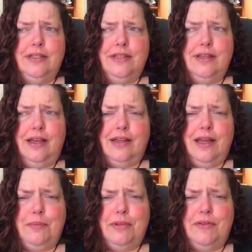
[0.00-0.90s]
a
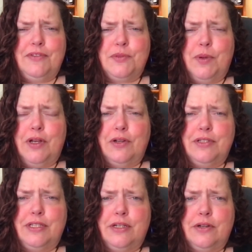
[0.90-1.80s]
couple of sweaters
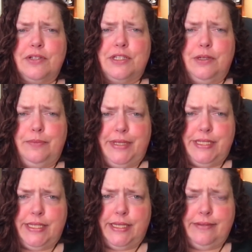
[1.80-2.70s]
that are still
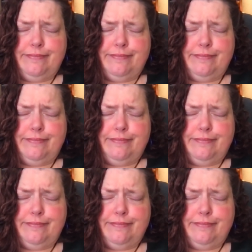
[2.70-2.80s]
missing,